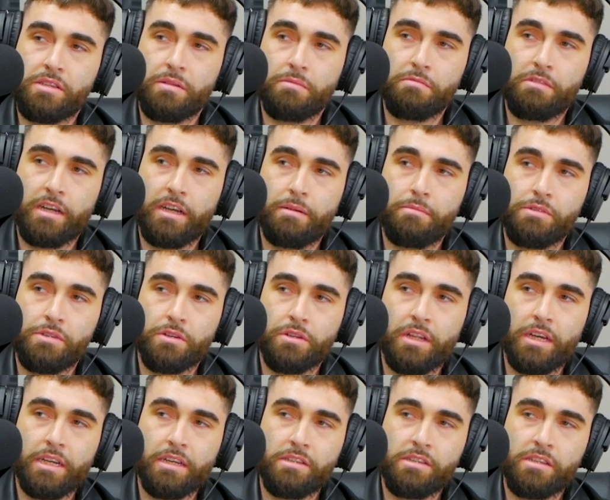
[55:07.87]
sometimes or
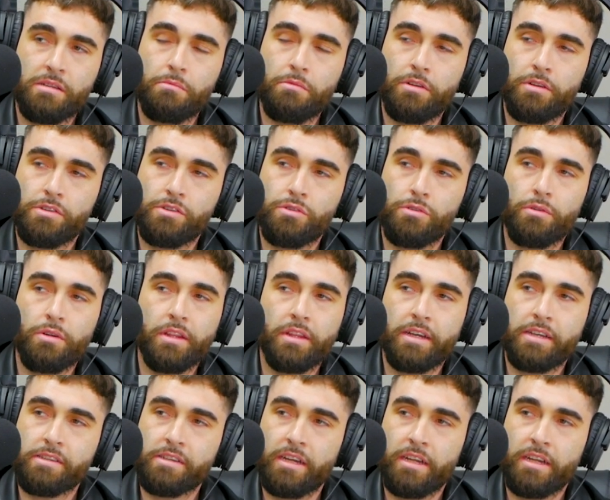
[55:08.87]
like similar storylines